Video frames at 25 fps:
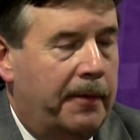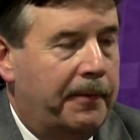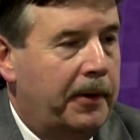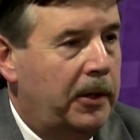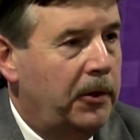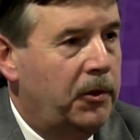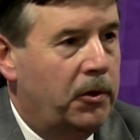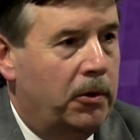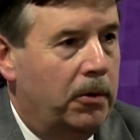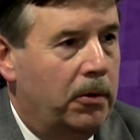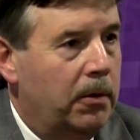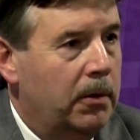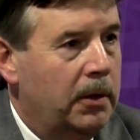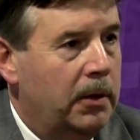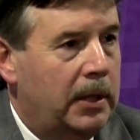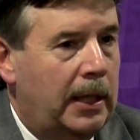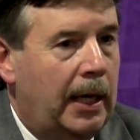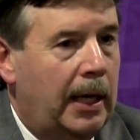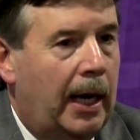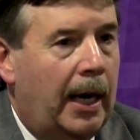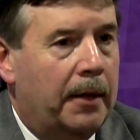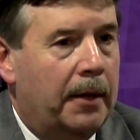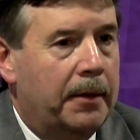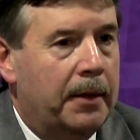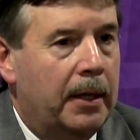uncertainty
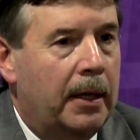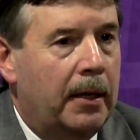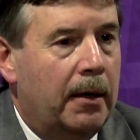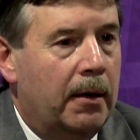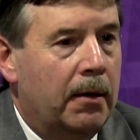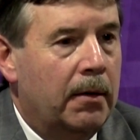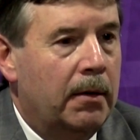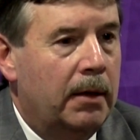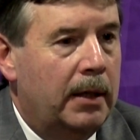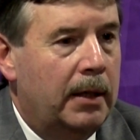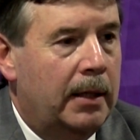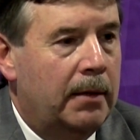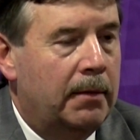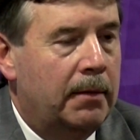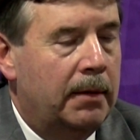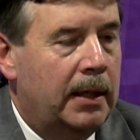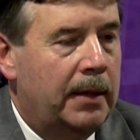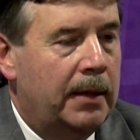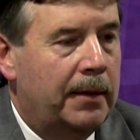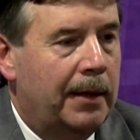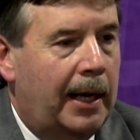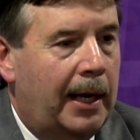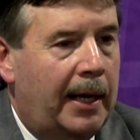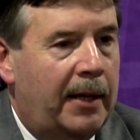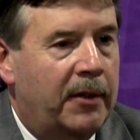out there in
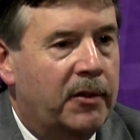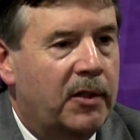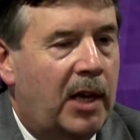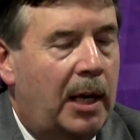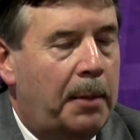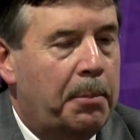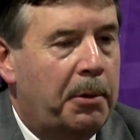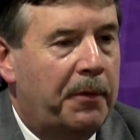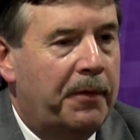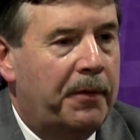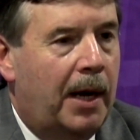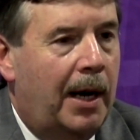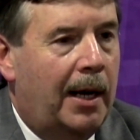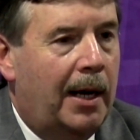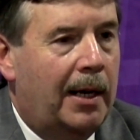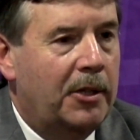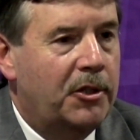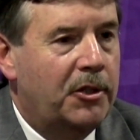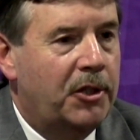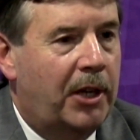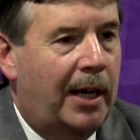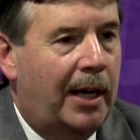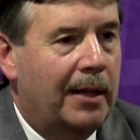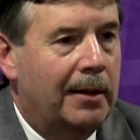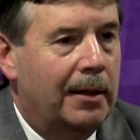the landscape of college
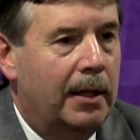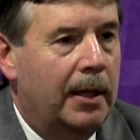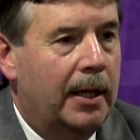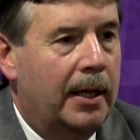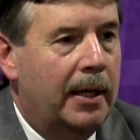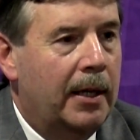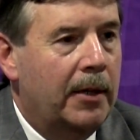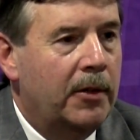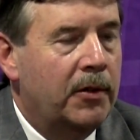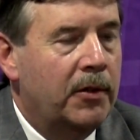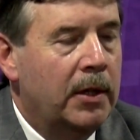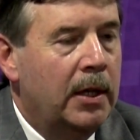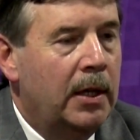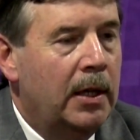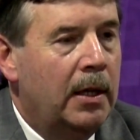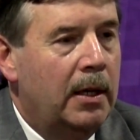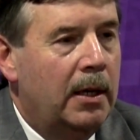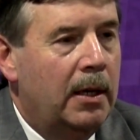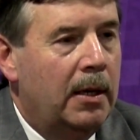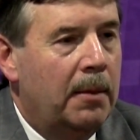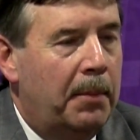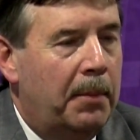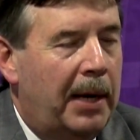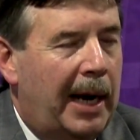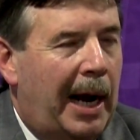athletics,
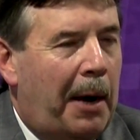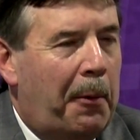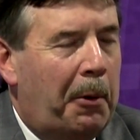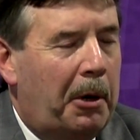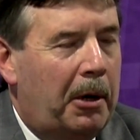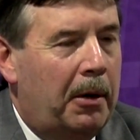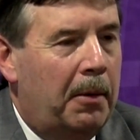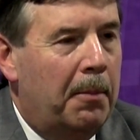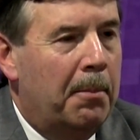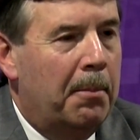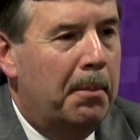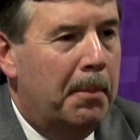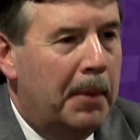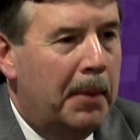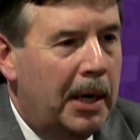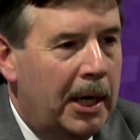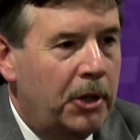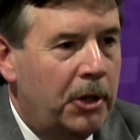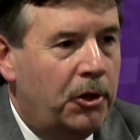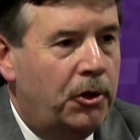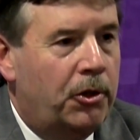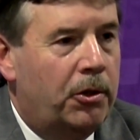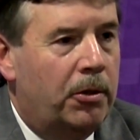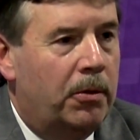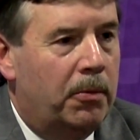but I would
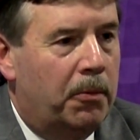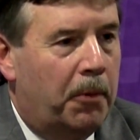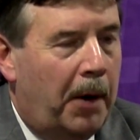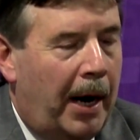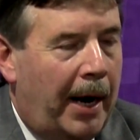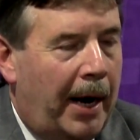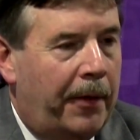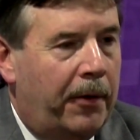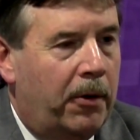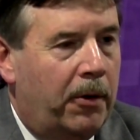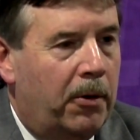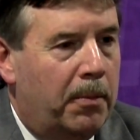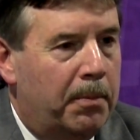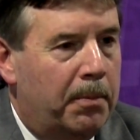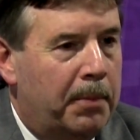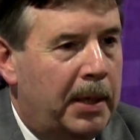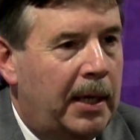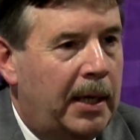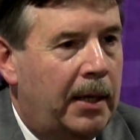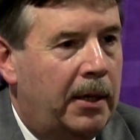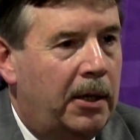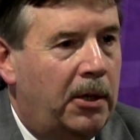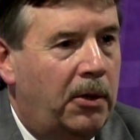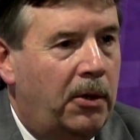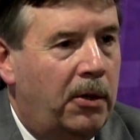much rather be
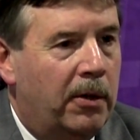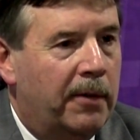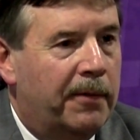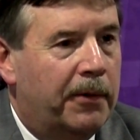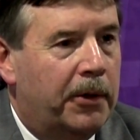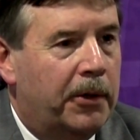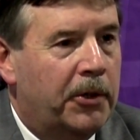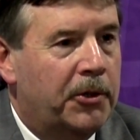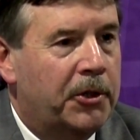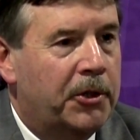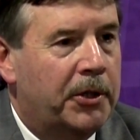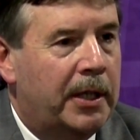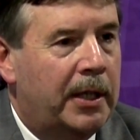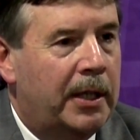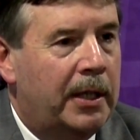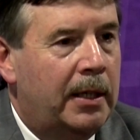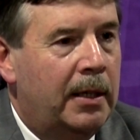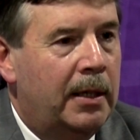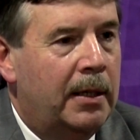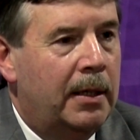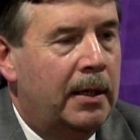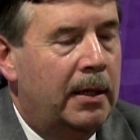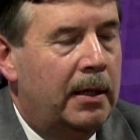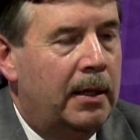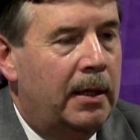at a university
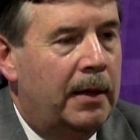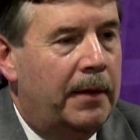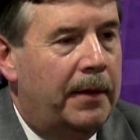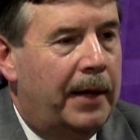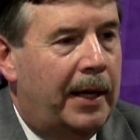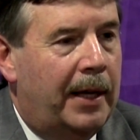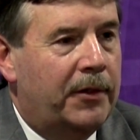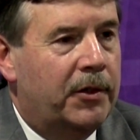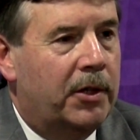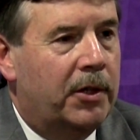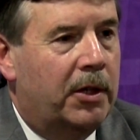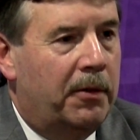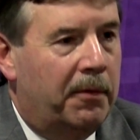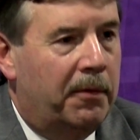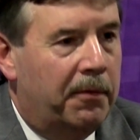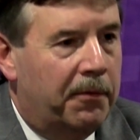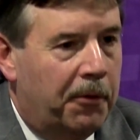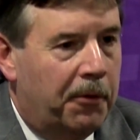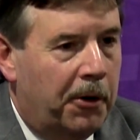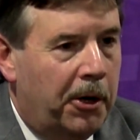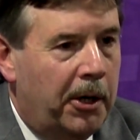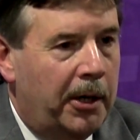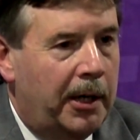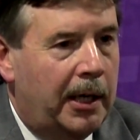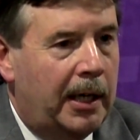that's
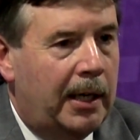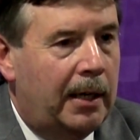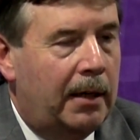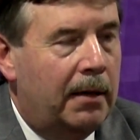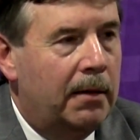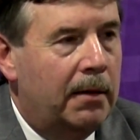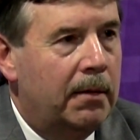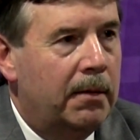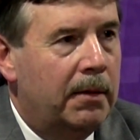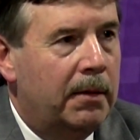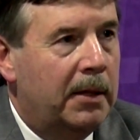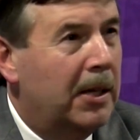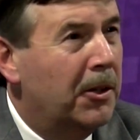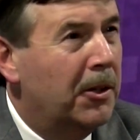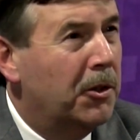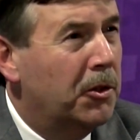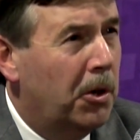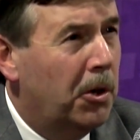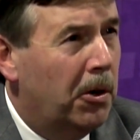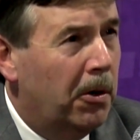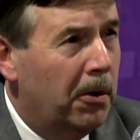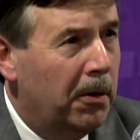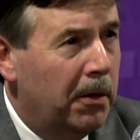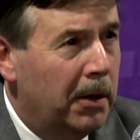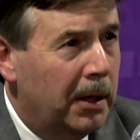confronting the
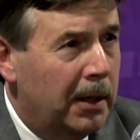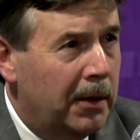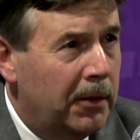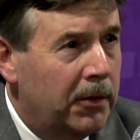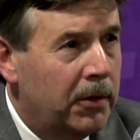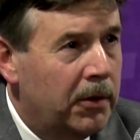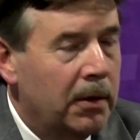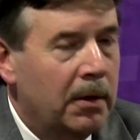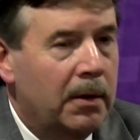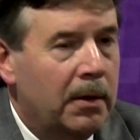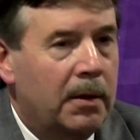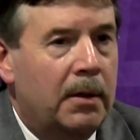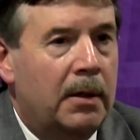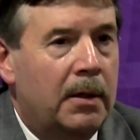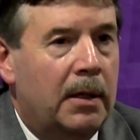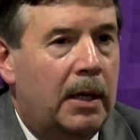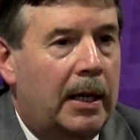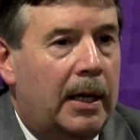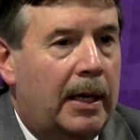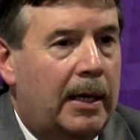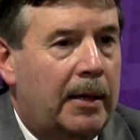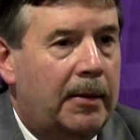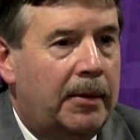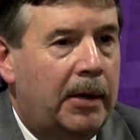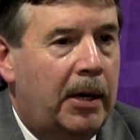uncertainties
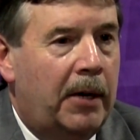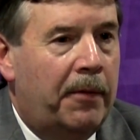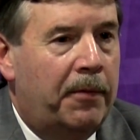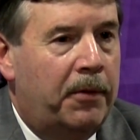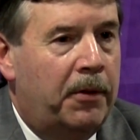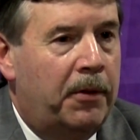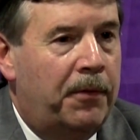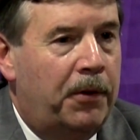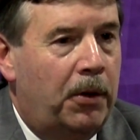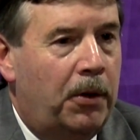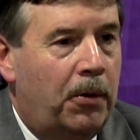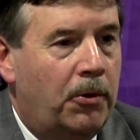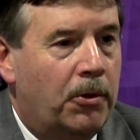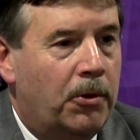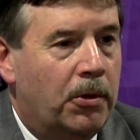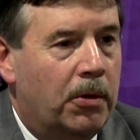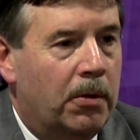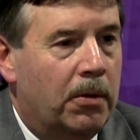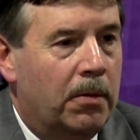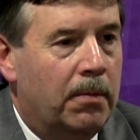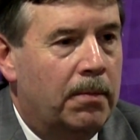of the future